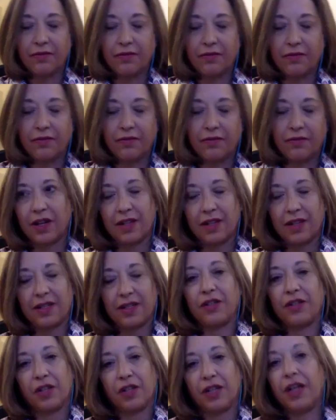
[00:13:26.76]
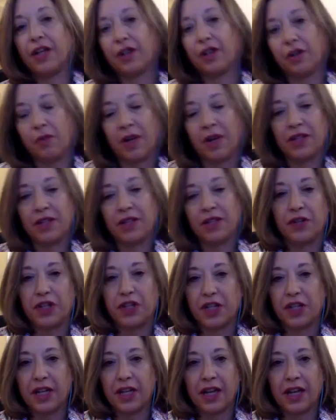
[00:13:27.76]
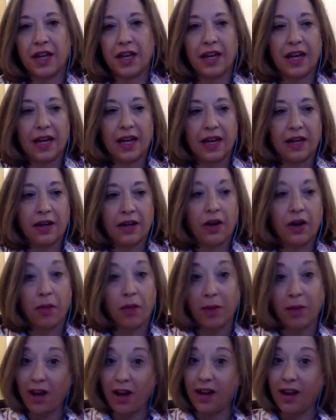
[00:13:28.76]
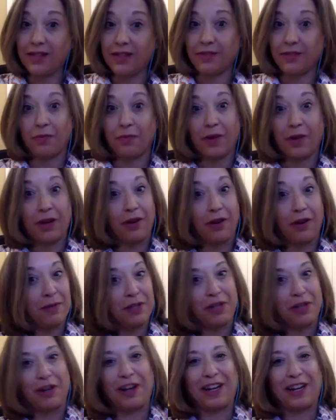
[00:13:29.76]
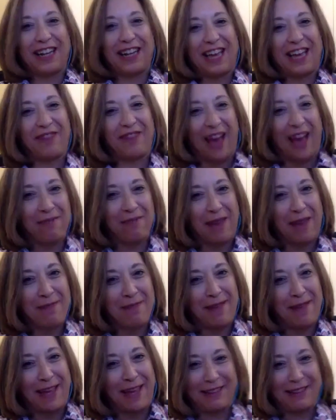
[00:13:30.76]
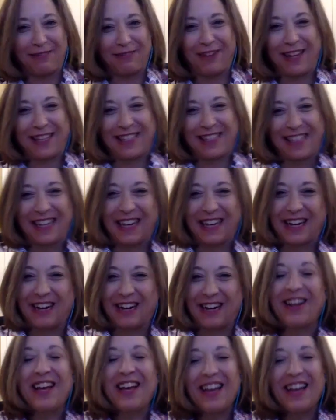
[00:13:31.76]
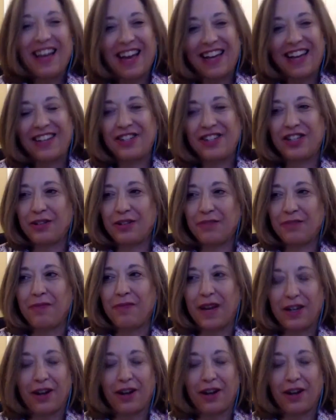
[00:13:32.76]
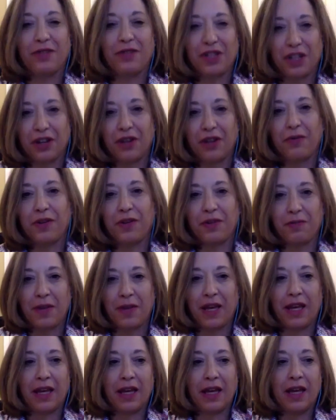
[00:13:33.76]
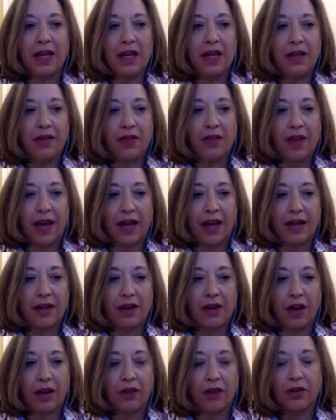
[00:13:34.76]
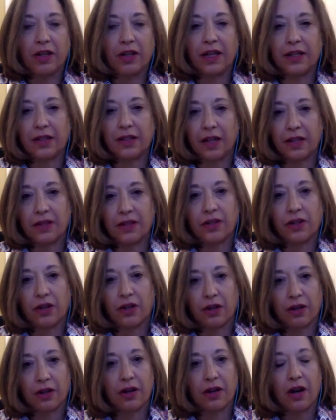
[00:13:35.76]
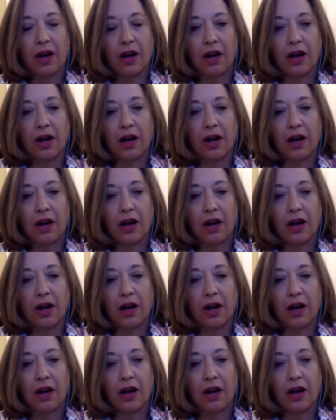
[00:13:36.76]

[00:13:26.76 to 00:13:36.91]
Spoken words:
organization here in West Virginia, and her boss went on maternity leave, had a baby 2 weeks ago. And my daughter was sharing with me that not only does her